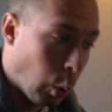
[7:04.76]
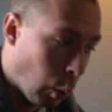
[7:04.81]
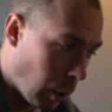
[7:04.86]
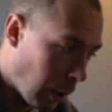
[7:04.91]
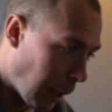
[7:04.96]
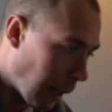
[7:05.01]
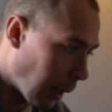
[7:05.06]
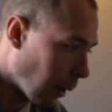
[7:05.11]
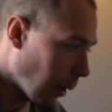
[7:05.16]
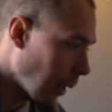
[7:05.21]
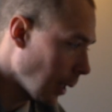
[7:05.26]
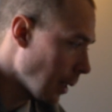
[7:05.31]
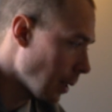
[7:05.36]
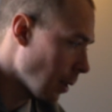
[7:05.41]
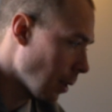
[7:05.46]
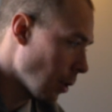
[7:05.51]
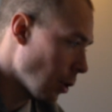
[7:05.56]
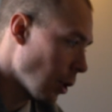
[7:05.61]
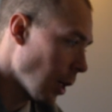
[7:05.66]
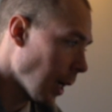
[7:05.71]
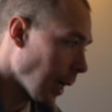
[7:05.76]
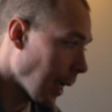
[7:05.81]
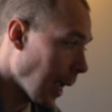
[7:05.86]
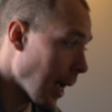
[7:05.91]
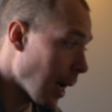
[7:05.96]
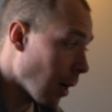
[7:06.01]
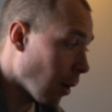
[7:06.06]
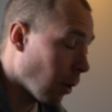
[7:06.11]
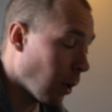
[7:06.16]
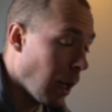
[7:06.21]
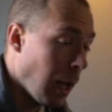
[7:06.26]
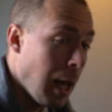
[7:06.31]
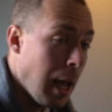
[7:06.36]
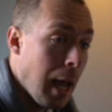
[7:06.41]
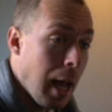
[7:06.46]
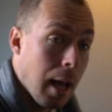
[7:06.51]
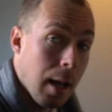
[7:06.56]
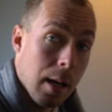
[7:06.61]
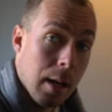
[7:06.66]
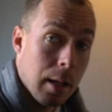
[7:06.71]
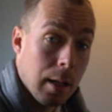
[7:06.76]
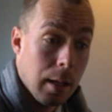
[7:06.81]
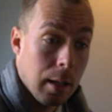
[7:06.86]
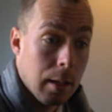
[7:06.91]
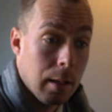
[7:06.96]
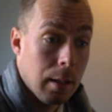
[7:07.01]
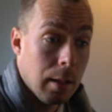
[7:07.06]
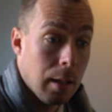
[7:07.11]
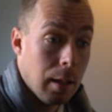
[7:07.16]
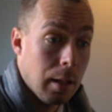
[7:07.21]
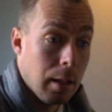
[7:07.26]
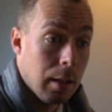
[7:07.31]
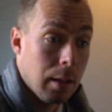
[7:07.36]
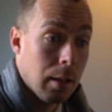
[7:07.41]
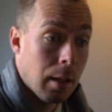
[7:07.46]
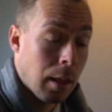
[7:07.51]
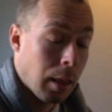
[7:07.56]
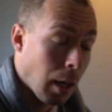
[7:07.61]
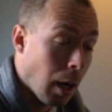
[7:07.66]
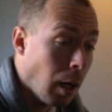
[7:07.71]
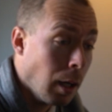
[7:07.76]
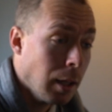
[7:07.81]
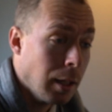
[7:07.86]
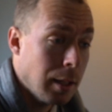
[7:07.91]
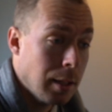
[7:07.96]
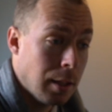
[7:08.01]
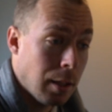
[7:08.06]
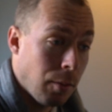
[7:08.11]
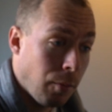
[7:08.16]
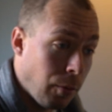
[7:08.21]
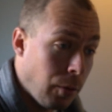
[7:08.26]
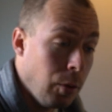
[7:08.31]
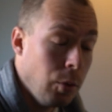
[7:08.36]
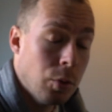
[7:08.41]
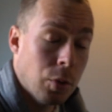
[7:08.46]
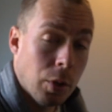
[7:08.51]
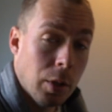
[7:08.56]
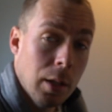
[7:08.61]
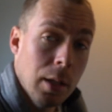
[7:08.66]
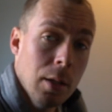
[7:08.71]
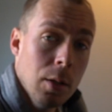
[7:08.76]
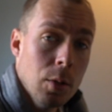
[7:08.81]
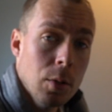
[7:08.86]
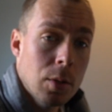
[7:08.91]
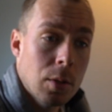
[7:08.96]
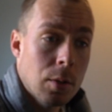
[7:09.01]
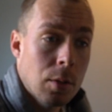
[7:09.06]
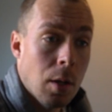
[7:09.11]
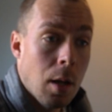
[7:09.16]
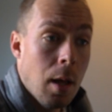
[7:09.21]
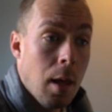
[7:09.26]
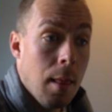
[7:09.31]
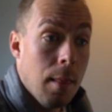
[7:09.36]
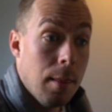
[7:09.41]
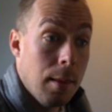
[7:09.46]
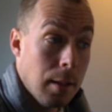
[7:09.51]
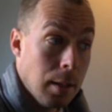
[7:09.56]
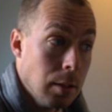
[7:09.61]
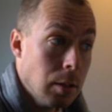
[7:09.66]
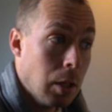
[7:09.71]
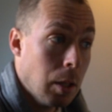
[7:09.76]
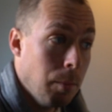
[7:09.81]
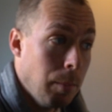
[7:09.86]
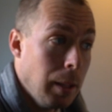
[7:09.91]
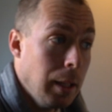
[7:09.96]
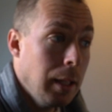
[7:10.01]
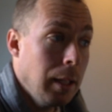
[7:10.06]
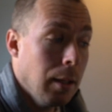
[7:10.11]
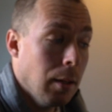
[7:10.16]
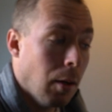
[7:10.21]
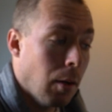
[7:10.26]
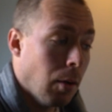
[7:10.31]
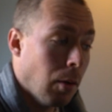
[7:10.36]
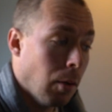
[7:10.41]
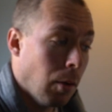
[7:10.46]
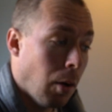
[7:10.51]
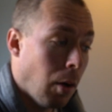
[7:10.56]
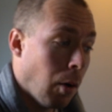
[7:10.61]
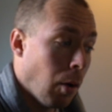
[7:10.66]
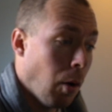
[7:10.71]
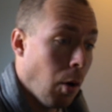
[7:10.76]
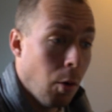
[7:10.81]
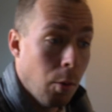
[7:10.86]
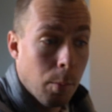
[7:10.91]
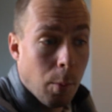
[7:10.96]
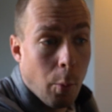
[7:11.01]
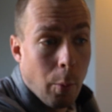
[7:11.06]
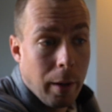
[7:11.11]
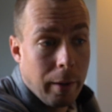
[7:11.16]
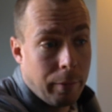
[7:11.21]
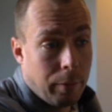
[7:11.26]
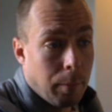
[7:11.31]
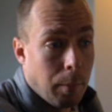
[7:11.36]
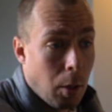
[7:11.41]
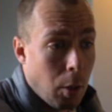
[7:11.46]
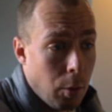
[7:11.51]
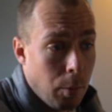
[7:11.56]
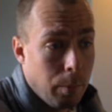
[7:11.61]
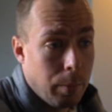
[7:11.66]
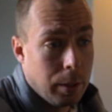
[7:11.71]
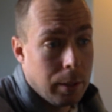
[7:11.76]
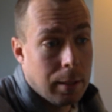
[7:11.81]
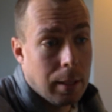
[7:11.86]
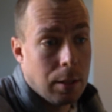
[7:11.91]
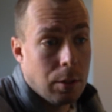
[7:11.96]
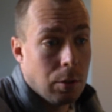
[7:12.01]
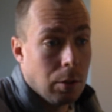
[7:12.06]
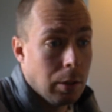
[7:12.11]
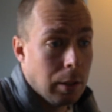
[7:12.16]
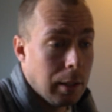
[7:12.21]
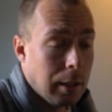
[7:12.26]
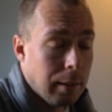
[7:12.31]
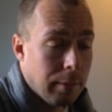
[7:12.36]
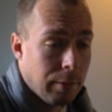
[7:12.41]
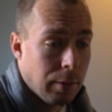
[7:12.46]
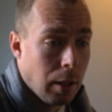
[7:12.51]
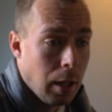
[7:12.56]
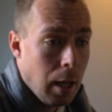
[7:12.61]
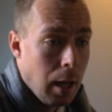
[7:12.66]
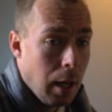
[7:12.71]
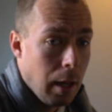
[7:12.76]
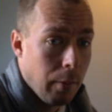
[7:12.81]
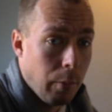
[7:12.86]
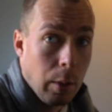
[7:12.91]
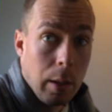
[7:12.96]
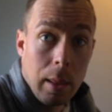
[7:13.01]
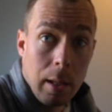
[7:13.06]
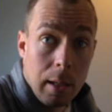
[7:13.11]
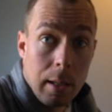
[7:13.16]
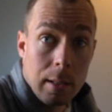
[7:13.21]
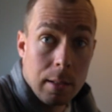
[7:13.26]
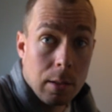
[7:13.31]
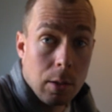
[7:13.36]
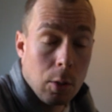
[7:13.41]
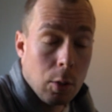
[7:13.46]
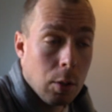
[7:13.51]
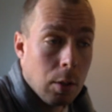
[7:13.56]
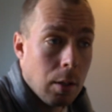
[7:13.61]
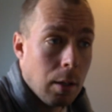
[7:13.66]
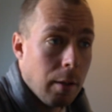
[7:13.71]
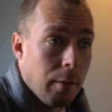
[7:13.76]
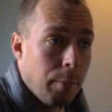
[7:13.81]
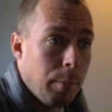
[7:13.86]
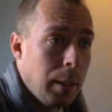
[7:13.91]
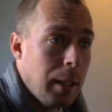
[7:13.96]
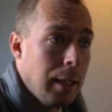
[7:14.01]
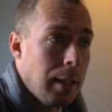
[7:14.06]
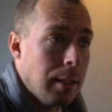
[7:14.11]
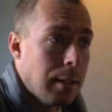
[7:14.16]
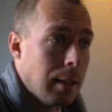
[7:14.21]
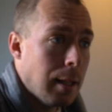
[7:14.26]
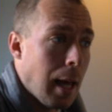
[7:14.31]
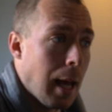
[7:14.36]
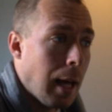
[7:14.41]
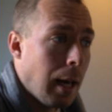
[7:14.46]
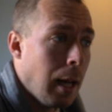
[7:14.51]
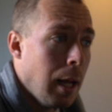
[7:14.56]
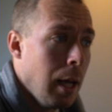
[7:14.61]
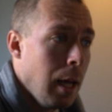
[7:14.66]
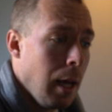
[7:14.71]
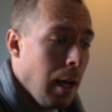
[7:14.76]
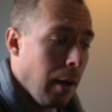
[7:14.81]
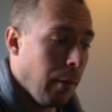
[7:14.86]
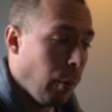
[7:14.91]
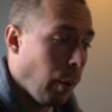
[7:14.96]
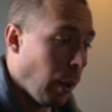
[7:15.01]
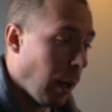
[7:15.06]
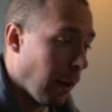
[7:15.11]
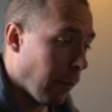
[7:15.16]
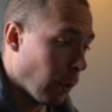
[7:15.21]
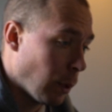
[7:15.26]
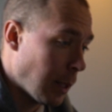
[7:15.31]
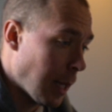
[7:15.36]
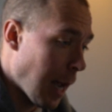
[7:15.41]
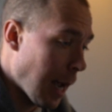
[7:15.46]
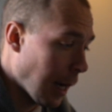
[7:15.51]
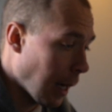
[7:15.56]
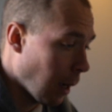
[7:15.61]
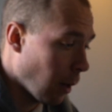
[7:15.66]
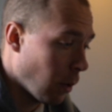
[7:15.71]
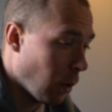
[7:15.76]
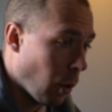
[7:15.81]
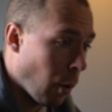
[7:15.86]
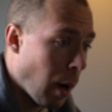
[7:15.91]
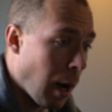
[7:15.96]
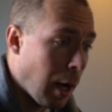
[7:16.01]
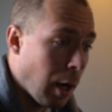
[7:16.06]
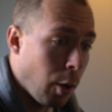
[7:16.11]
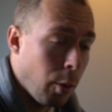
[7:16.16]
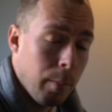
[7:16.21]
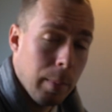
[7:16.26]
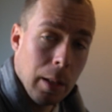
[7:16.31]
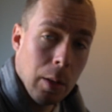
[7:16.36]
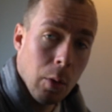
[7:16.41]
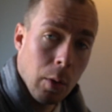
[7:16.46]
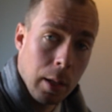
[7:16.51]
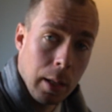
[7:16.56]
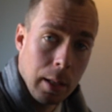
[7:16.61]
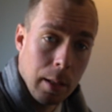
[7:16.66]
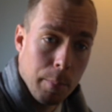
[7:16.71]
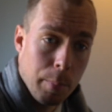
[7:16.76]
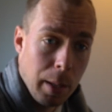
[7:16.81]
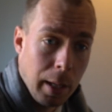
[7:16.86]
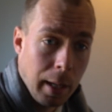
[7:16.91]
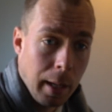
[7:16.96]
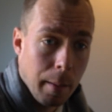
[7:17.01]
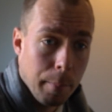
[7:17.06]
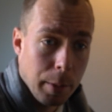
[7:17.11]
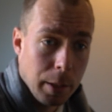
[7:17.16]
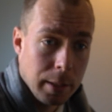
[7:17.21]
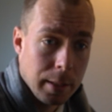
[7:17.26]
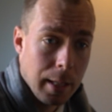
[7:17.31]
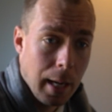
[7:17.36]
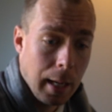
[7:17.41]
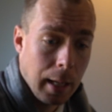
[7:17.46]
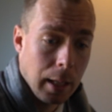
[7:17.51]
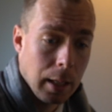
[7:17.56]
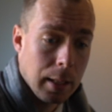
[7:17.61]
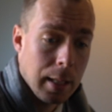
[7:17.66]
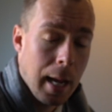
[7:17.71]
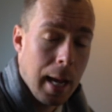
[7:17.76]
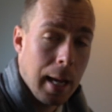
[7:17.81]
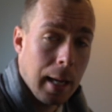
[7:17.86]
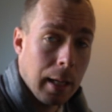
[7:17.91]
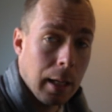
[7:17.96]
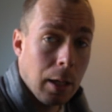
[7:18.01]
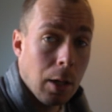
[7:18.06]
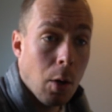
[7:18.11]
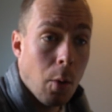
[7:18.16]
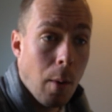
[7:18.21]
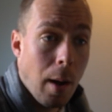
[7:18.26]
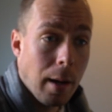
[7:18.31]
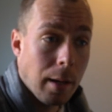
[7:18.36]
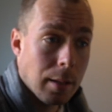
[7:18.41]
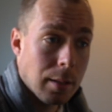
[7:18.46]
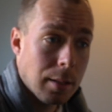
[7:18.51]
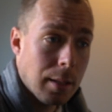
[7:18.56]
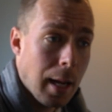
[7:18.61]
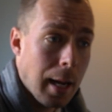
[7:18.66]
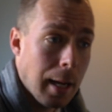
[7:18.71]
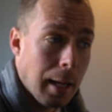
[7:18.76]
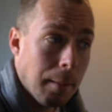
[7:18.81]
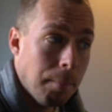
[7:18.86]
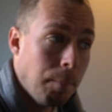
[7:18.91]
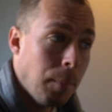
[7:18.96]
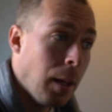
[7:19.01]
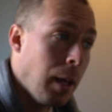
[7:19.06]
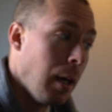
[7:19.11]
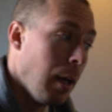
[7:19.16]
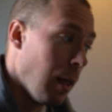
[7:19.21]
good areas to check out and the thought is in future years this can be our, our home away from home potentially if if we think it's a good enough piece that if we'd ever tag out in Ohio and be looking to pick up a second tag and go out of state